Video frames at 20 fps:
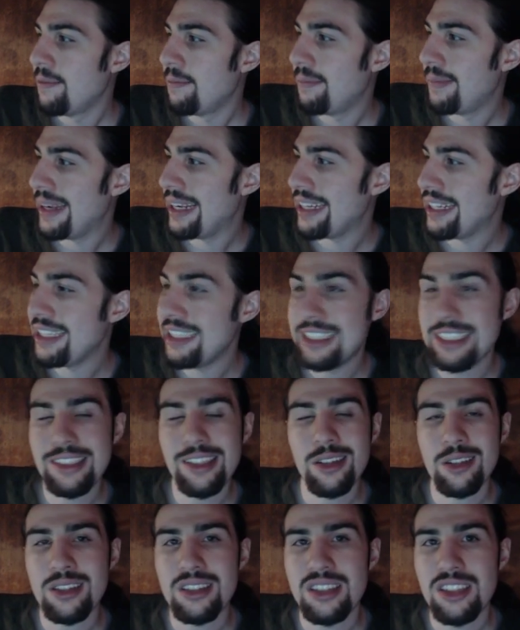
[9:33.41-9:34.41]
man, he just
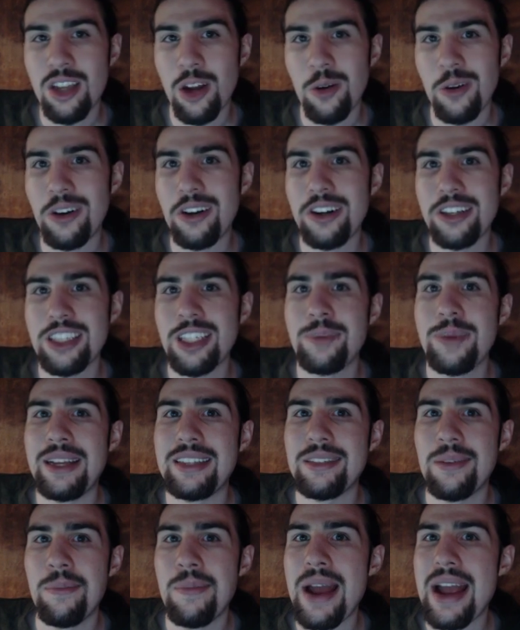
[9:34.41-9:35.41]
looks so awesome
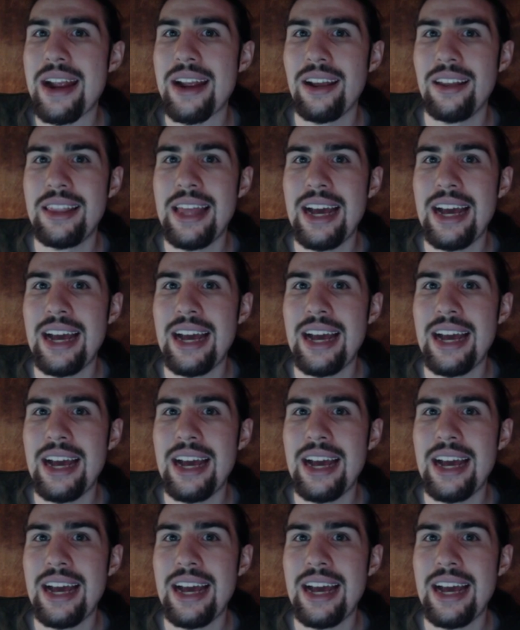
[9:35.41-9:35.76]
as Omega.